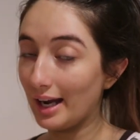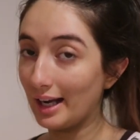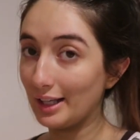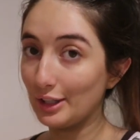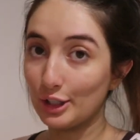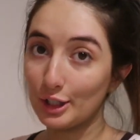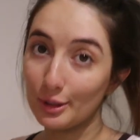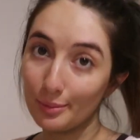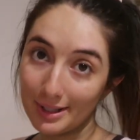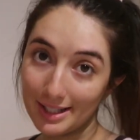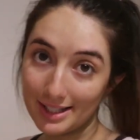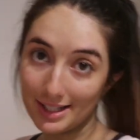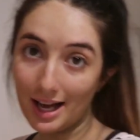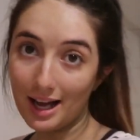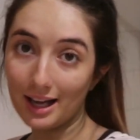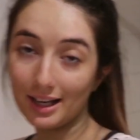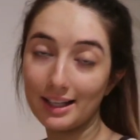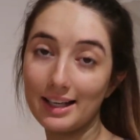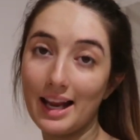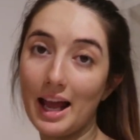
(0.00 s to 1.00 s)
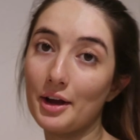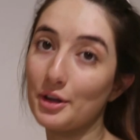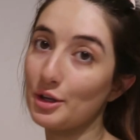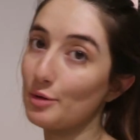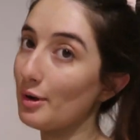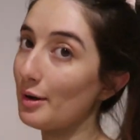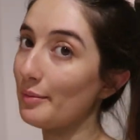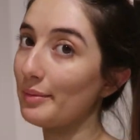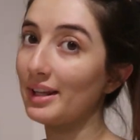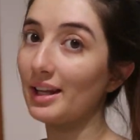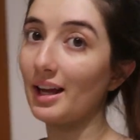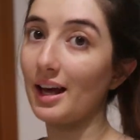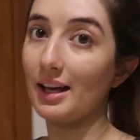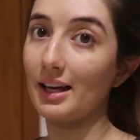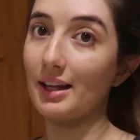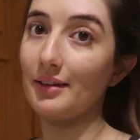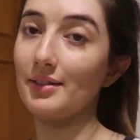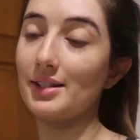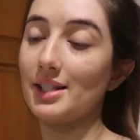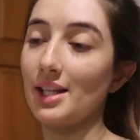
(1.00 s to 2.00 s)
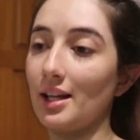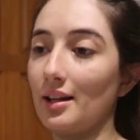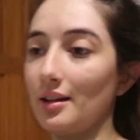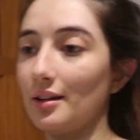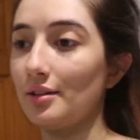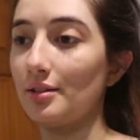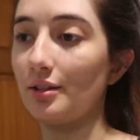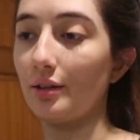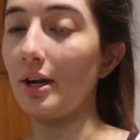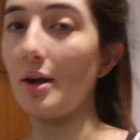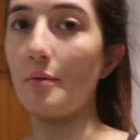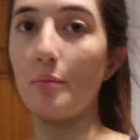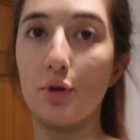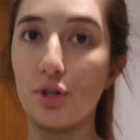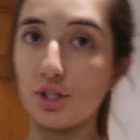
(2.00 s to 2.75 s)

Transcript: I look a bit darker now. You probably can't even tell. Sorry, I'm